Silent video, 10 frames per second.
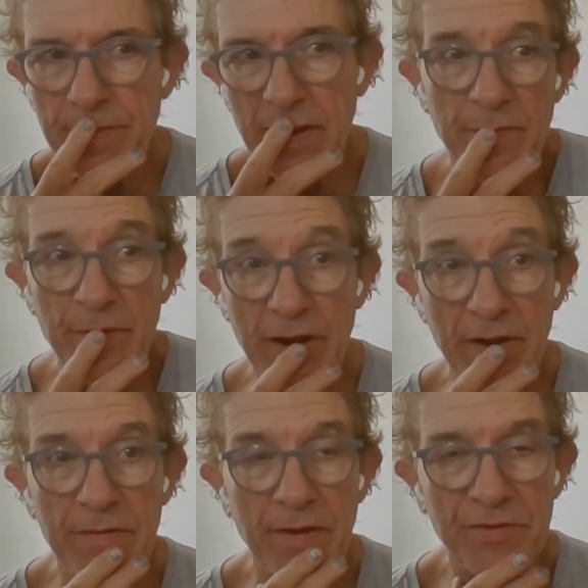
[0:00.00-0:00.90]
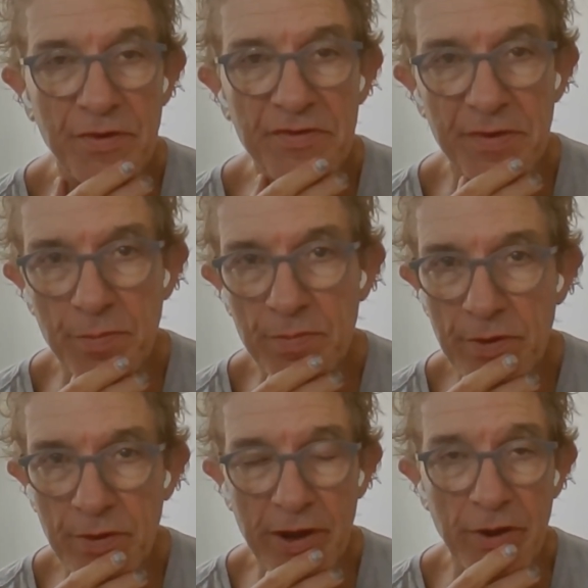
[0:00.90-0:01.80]
really induce some
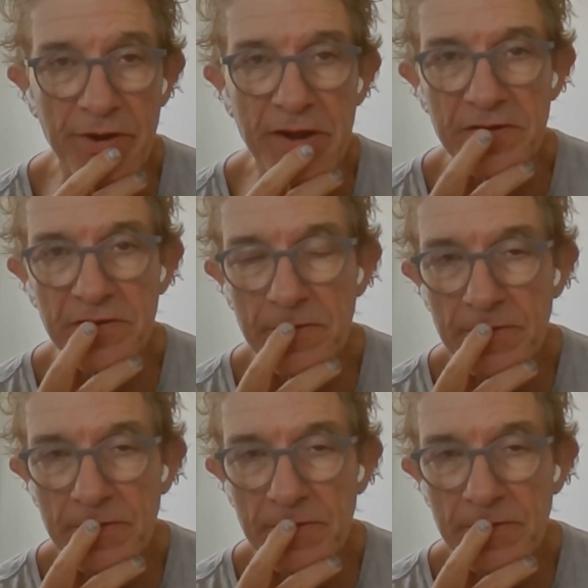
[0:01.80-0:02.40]
great ideas.